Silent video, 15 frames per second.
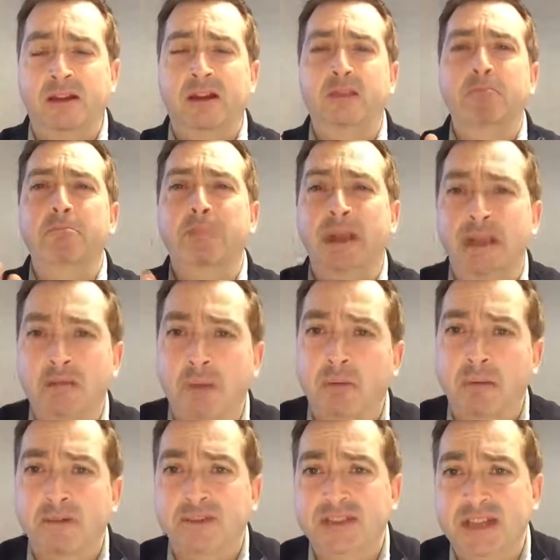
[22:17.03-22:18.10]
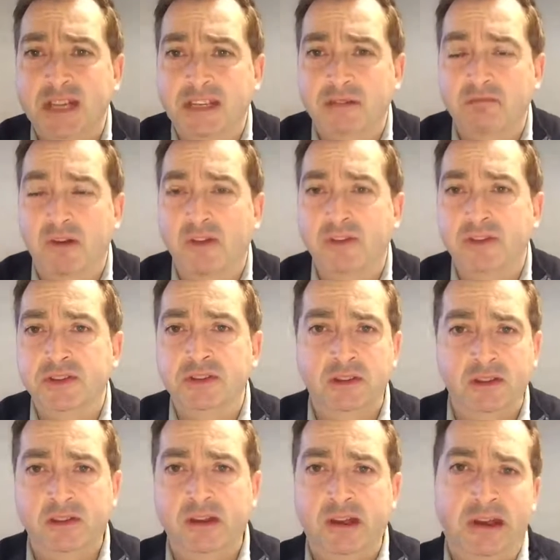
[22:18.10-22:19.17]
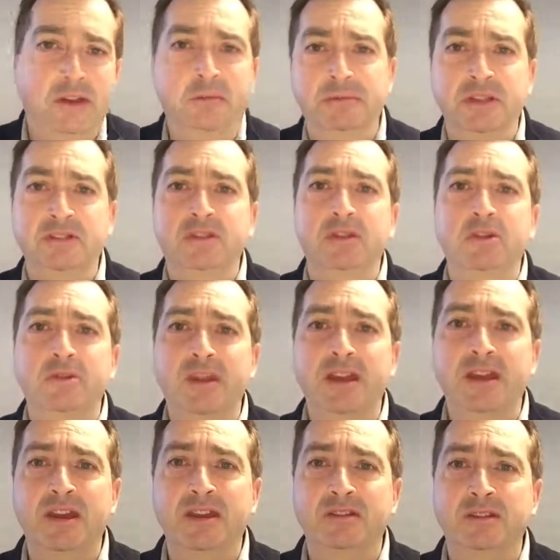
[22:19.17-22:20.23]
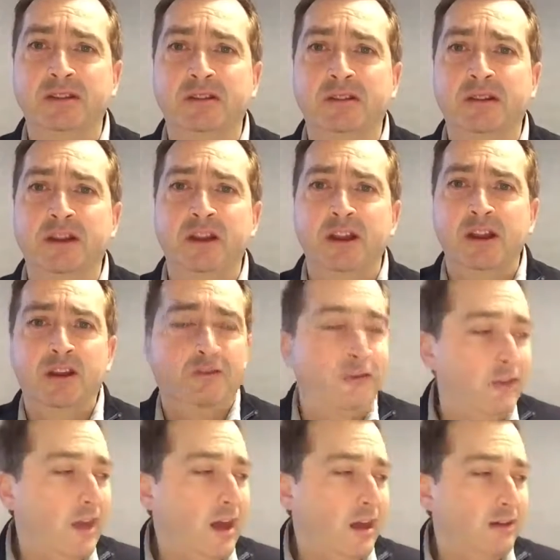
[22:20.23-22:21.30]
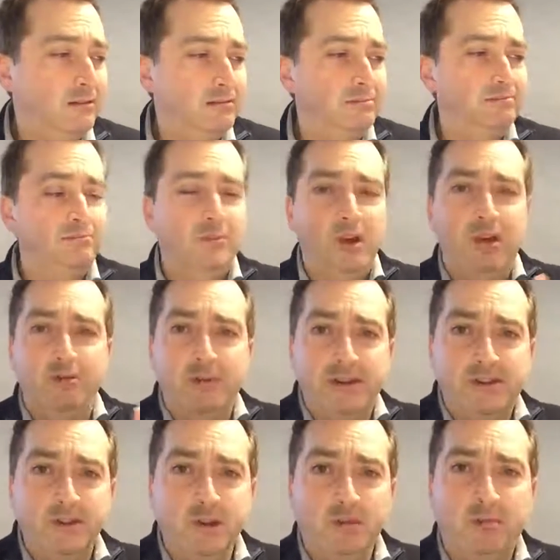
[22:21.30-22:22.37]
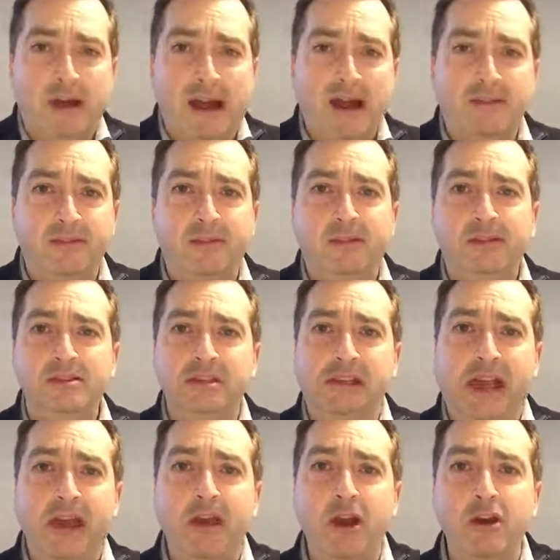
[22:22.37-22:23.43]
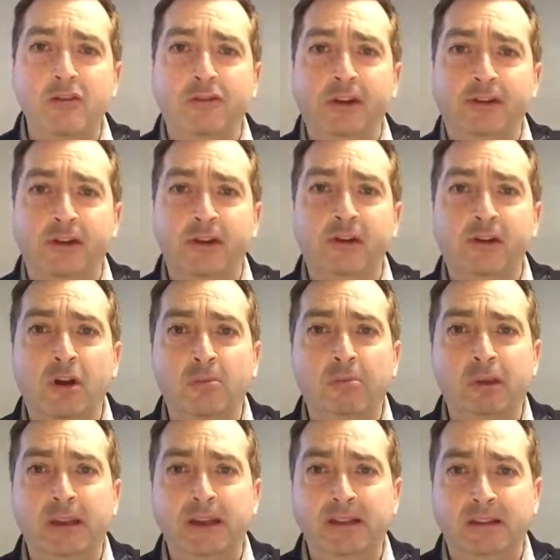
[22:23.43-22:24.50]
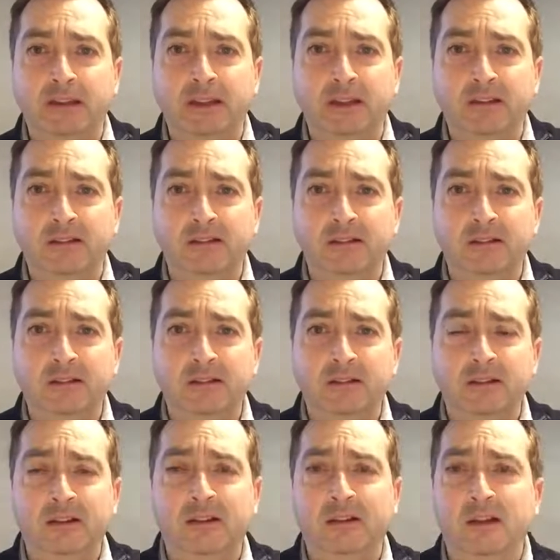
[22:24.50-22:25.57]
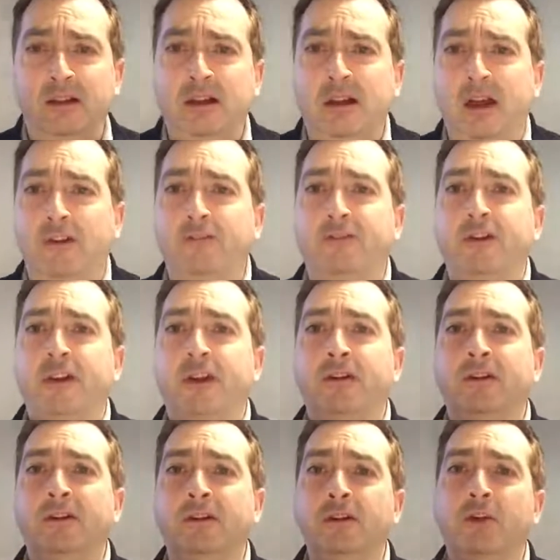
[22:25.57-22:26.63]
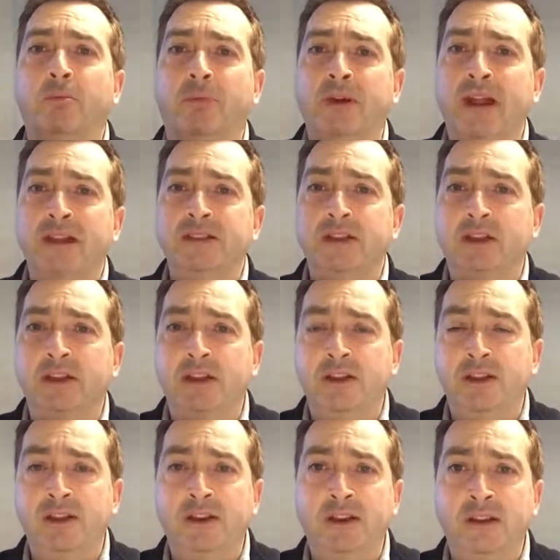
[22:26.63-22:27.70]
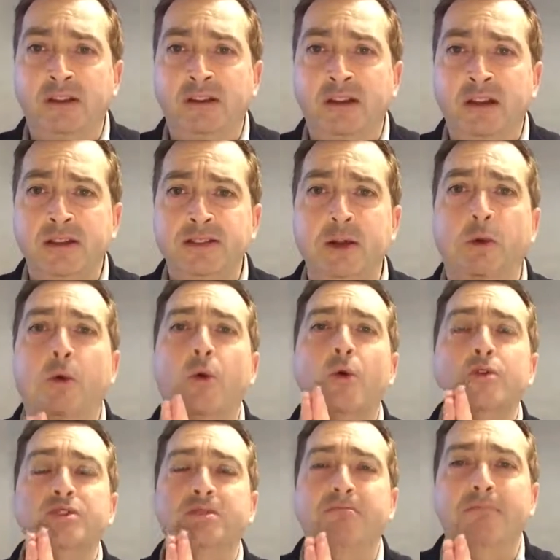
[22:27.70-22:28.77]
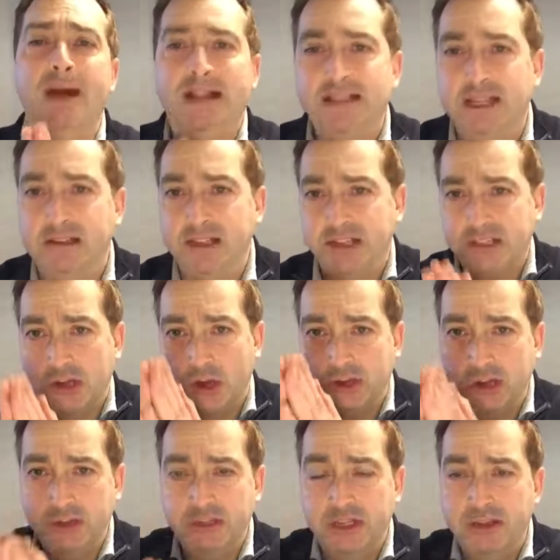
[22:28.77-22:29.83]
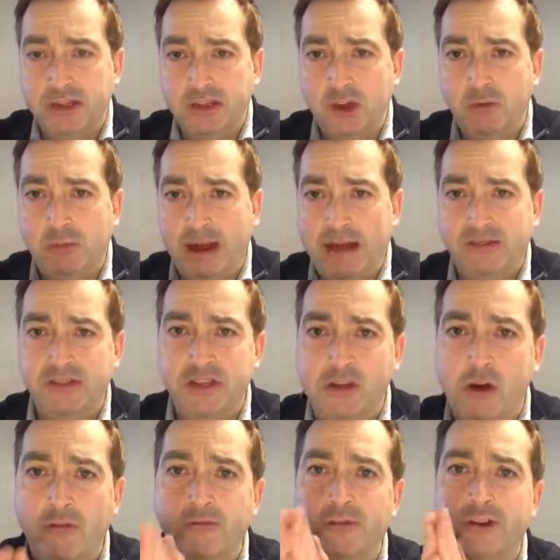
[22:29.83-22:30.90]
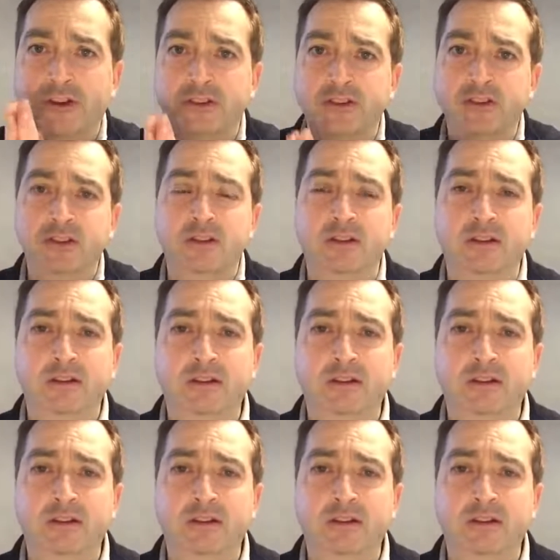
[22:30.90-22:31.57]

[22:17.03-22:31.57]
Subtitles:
a minimum of 6 months and up to 2 years for that original path to get overgrown completely, and for your brain to learn to automatically start using the new path to confidence.